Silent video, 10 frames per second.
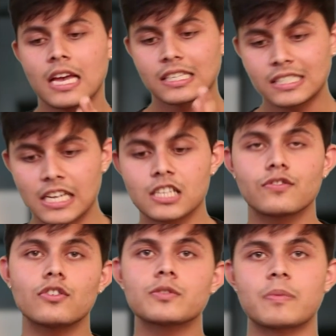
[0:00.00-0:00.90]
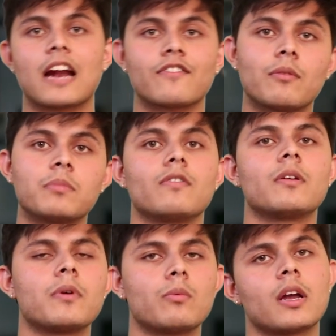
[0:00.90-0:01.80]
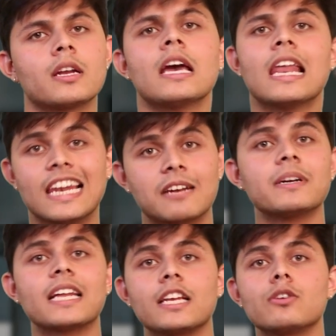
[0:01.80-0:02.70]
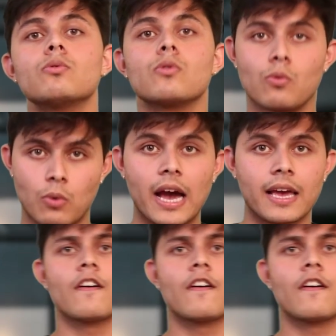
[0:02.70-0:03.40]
Salesforce Platform Developer One. Let me tell you why.